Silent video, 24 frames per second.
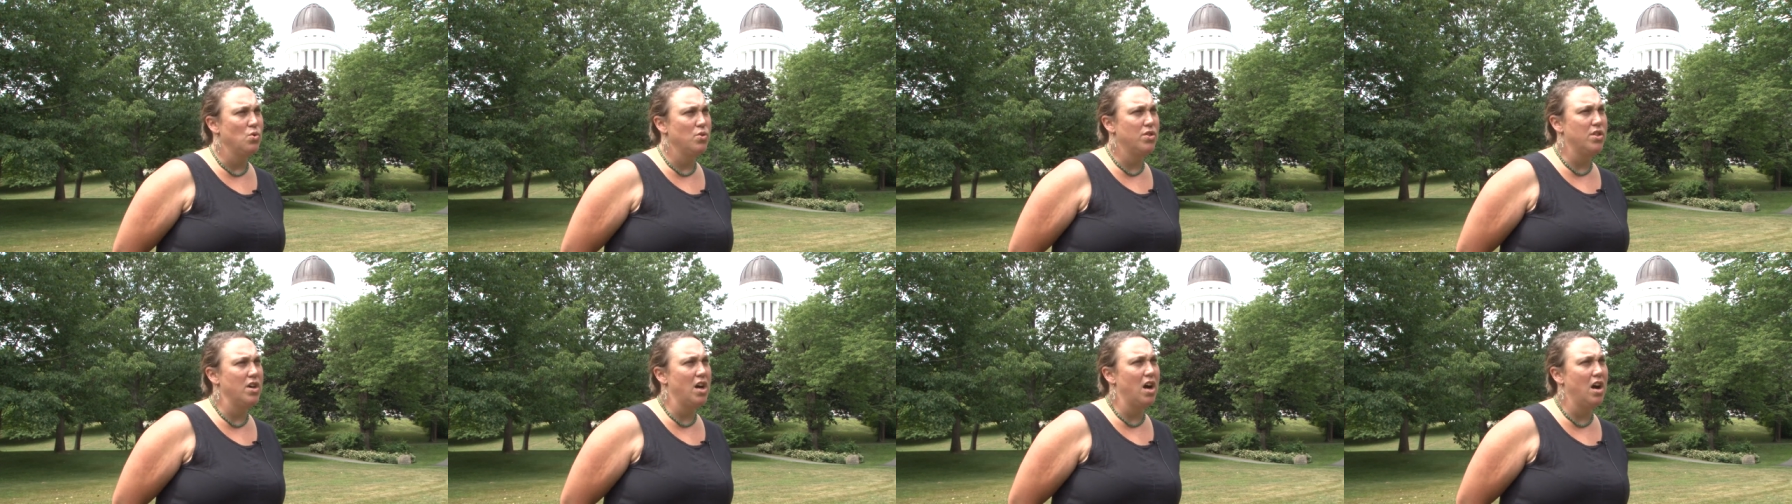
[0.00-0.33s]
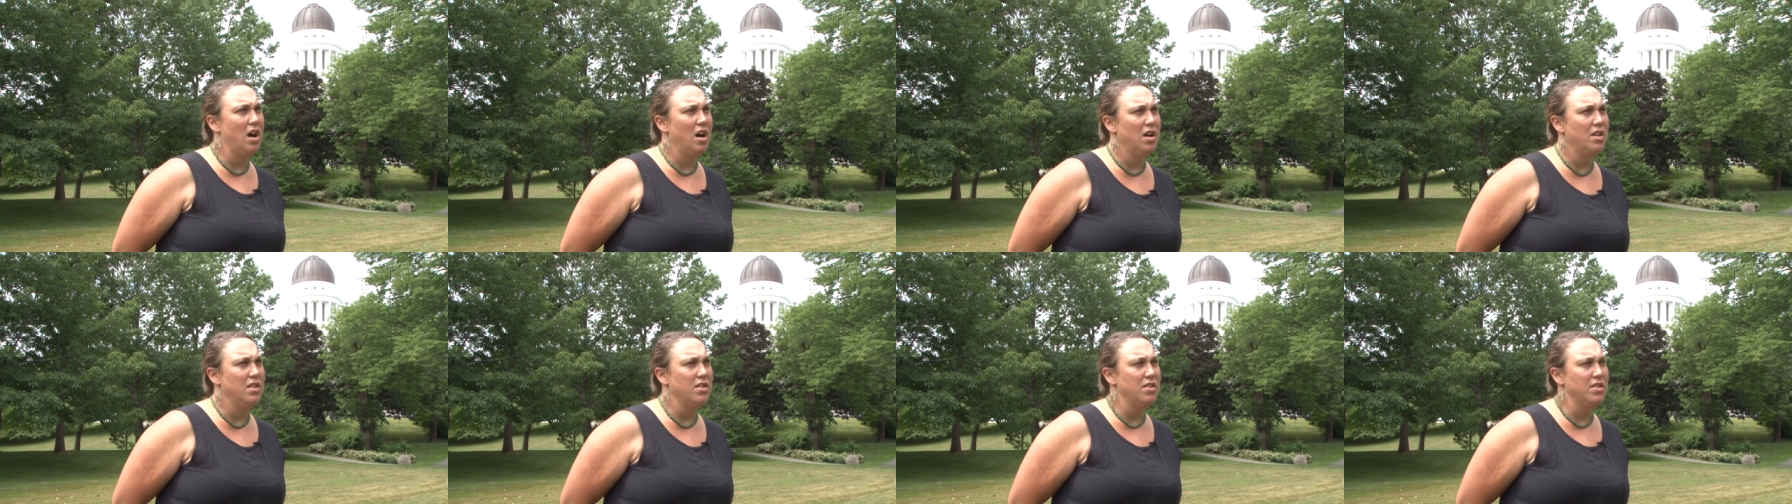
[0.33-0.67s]

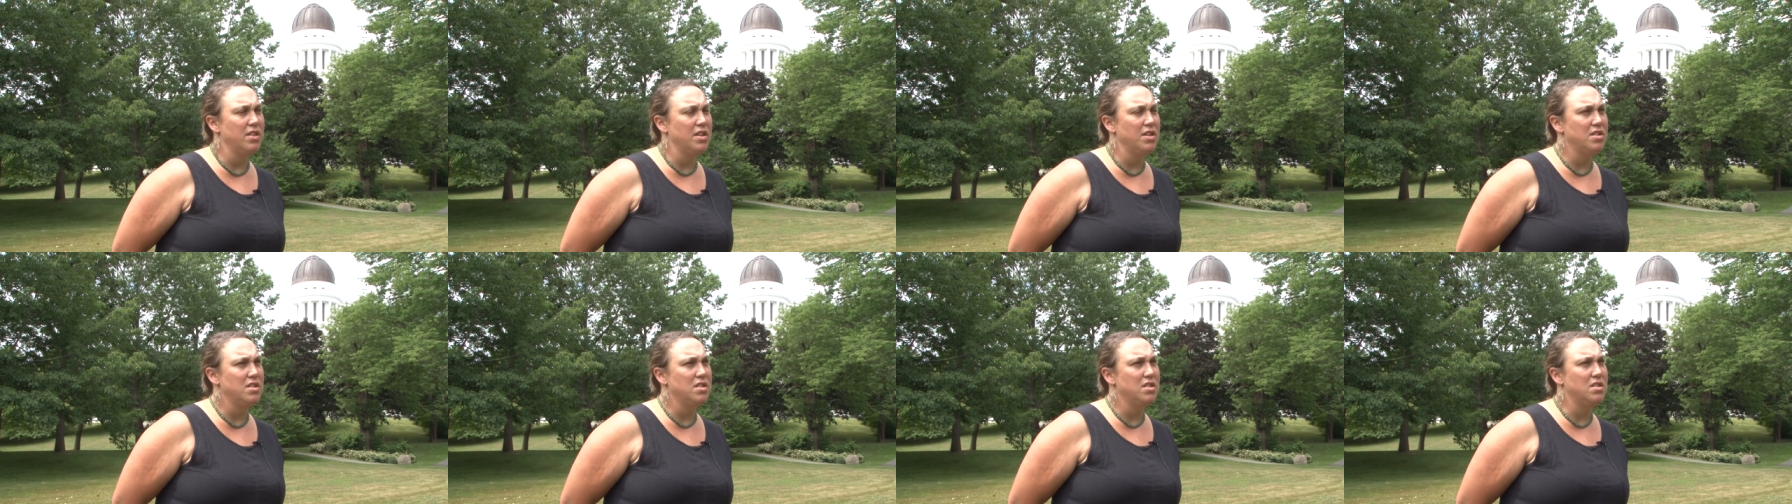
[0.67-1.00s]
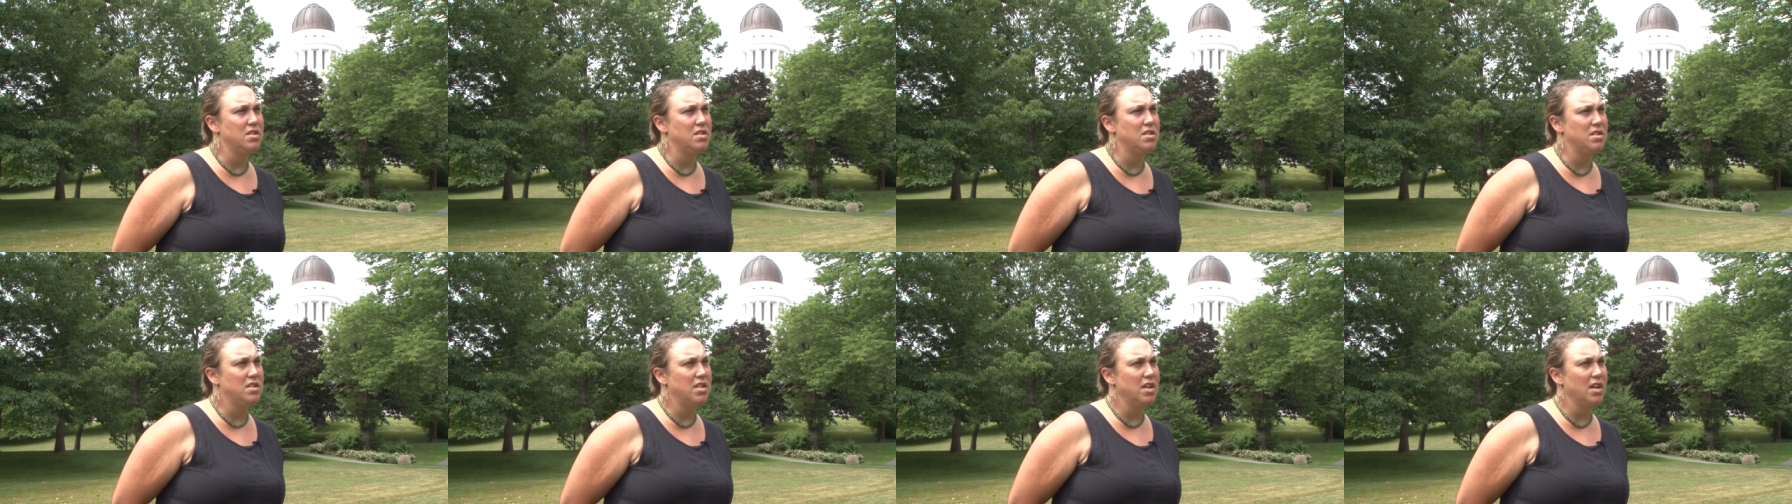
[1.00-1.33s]
the the
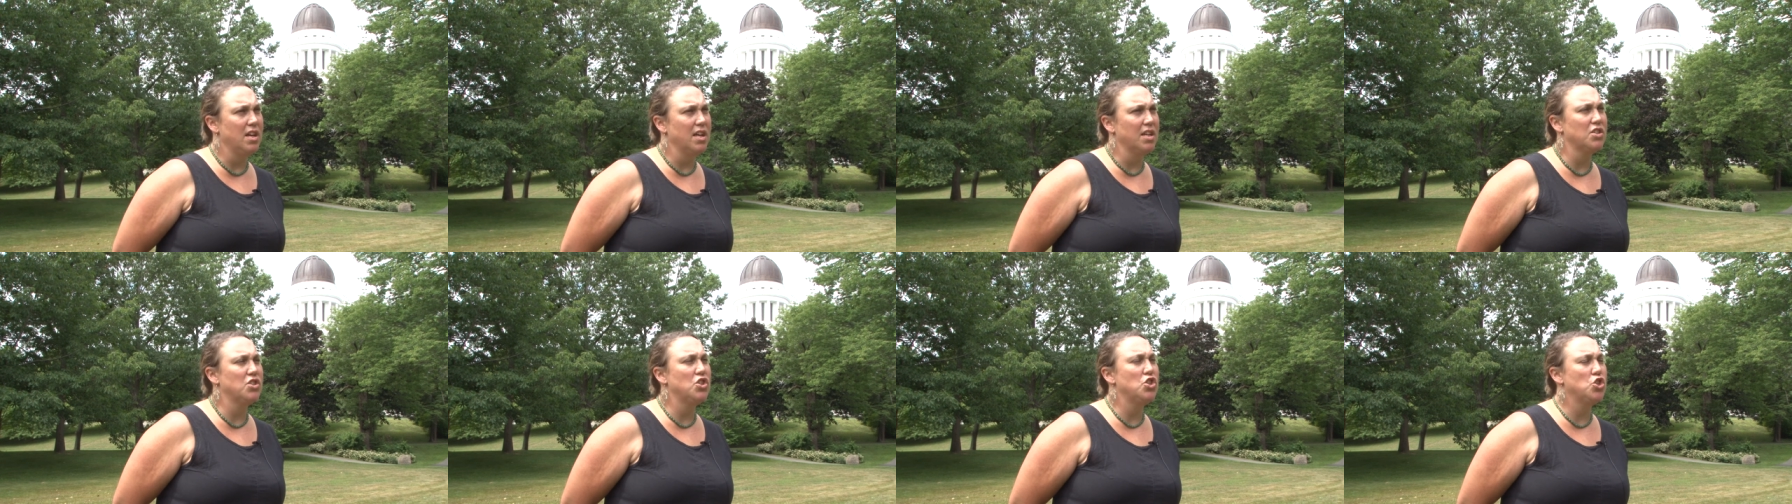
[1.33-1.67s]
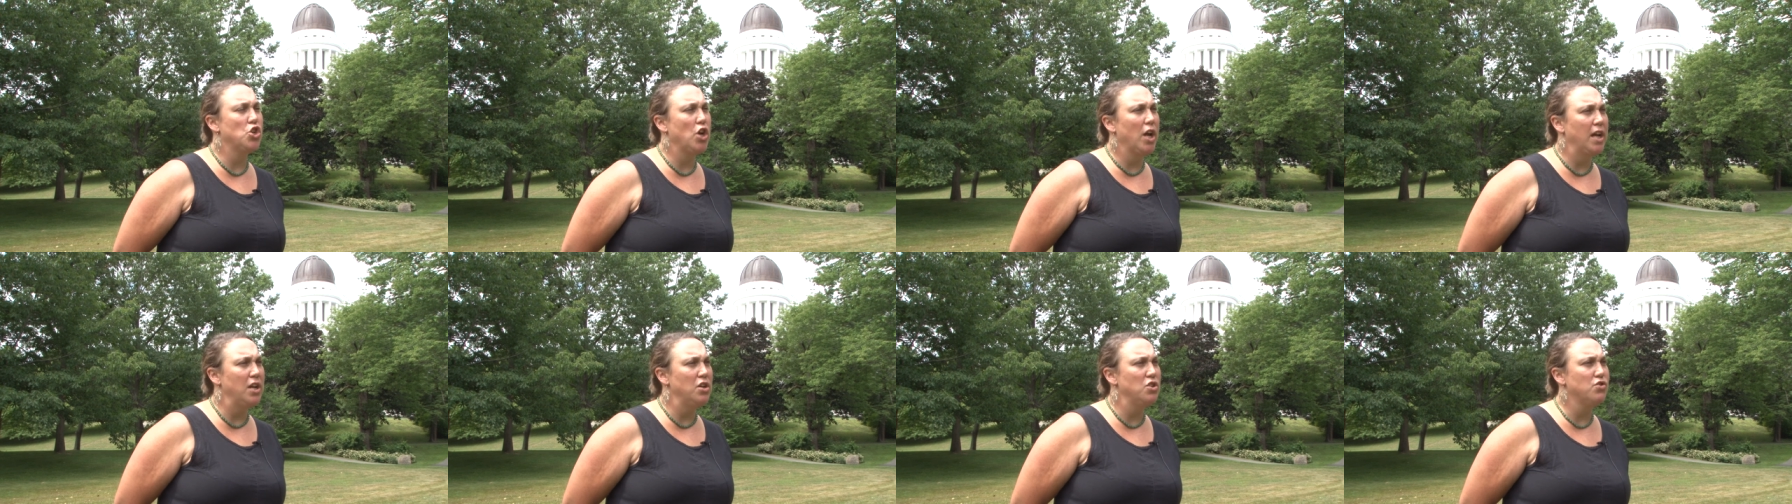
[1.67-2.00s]
the
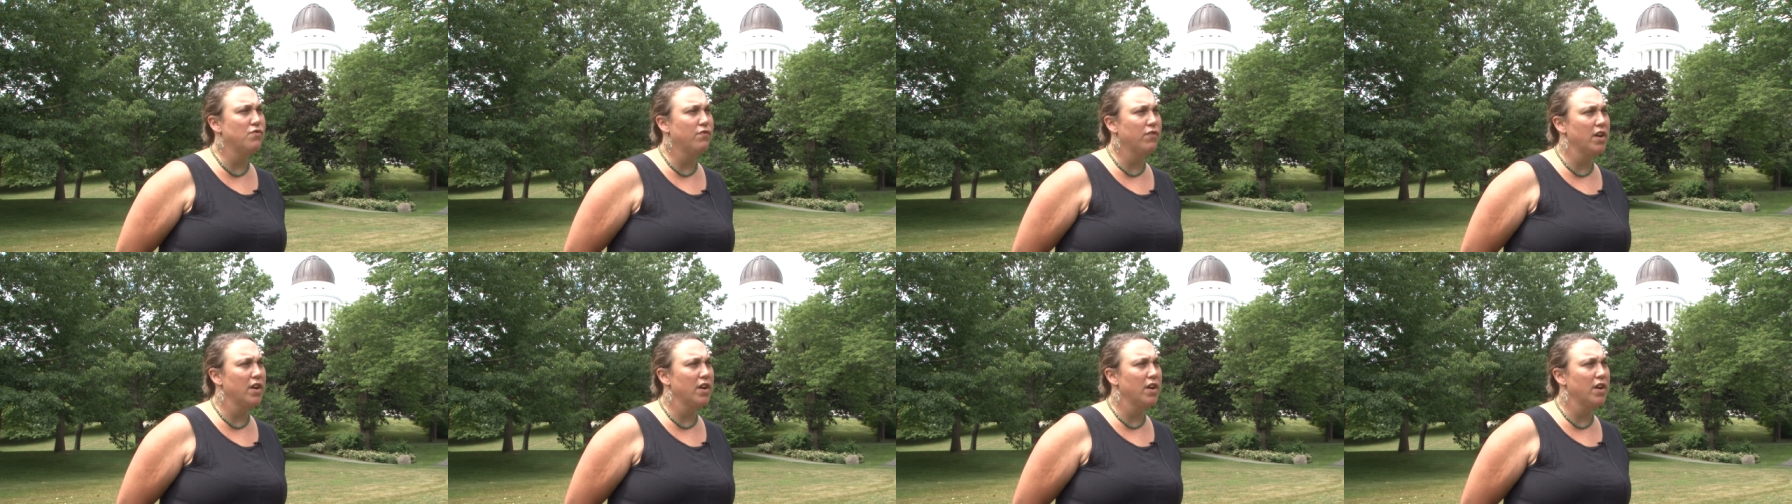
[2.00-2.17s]
exchange